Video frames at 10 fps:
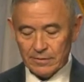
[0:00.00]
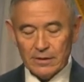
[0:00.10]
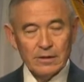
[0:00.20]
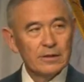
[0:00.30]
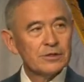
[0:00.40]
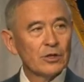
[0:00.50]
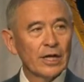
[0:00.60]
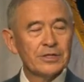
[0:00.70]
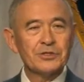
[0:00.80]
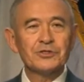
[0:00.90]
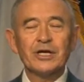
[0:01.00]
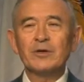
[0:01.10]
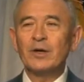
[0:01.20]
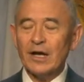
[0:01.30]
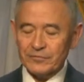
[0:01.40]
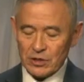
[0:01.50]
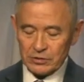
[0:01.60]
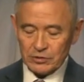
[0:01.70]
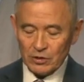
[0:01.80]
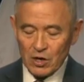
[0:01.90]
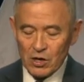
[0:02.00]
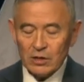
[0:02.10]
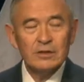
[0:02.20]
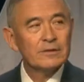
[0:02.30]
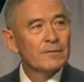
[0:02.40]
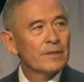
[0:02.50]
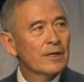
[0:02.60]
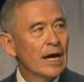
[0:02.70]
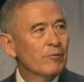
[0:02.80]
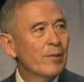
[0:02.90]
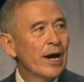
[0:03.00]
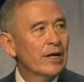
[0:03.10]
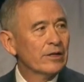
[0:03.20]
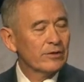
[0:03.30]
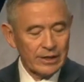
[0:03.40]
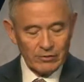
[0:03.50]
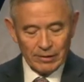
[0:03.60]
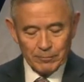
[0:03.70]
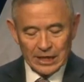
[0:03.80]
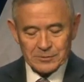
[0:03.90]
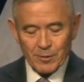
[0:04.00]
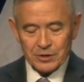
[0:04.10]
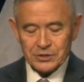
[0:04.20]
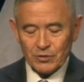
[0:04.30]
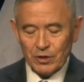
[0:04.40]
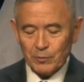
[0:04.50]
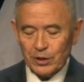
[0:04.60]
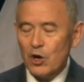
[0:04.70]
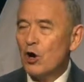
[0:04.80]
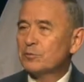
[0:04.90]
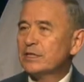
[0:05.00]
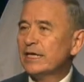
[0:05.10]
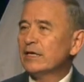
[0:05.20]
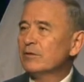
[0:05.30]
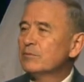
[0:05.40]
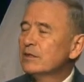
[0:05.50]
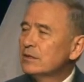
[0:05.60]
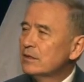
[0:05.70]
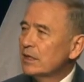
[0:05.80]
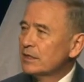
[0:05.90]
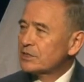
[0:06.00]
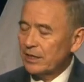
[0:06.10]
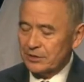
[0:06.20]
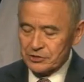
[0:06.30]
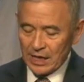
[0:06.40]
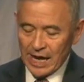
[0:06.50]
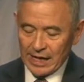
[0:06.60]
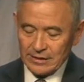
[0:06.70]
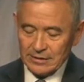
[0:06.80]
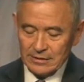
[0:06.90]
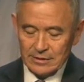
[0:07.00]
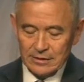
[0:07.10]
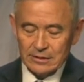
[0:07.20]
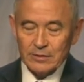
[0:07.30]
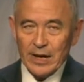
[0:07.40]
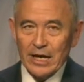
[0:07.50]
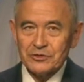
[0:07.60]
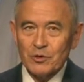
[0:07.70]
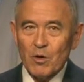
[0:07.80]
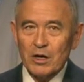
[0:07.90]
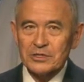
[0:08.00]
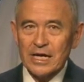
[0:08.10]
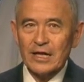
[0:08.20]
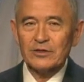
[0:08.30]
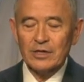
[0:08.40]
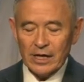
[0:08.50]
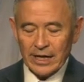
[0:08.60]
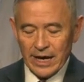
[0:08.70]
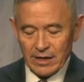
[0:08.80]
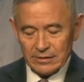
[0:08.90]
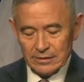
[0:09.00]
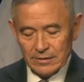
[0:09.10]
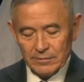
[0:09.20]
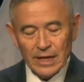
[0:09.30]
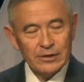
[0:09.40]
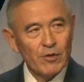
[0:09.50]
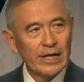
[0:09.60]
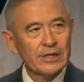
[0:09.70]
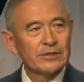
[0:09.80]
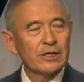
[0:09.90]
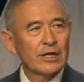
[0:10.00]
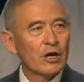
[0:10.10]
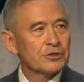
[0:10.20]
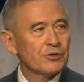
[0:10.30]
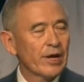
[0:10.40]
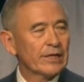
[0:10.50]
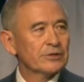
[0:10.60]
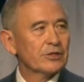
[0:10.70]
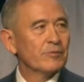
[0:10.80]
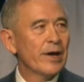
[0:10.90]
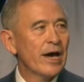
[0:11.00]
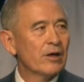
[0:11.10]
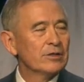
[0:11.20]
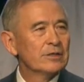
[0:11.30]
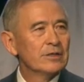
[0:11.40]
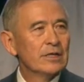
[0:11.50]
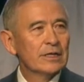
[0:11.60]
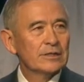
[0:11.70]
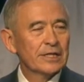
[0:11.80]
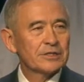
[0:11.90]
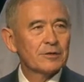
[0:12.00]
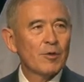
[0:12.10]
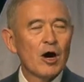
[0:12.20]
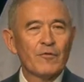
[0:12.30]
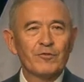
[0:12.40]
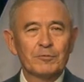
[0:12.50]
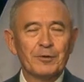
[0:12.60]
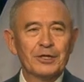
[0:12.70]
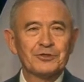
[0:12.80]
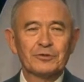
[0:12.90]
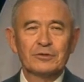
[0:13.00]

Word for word: So, ladies and gentlemen, I've talked too long. I'm reminded of that great baseball story where the home team is getting shellacked. The manager walks out of the dugout and directly to, it goes directly to the mound and takes the ball from the pitcher.